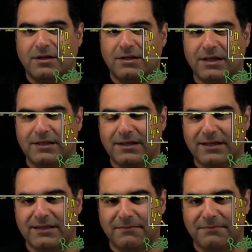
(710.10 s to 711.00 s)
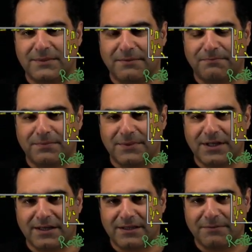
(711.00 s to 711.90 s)

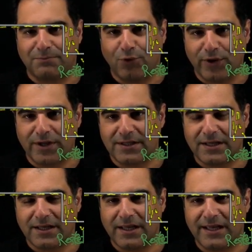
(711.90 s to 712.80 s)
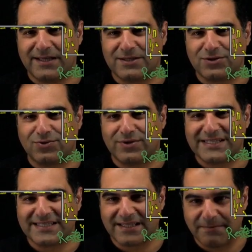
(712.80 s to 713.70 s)
the point is to
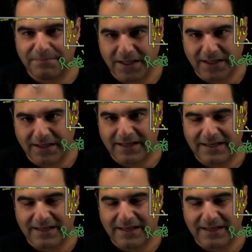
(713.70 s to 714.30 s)
reset the P,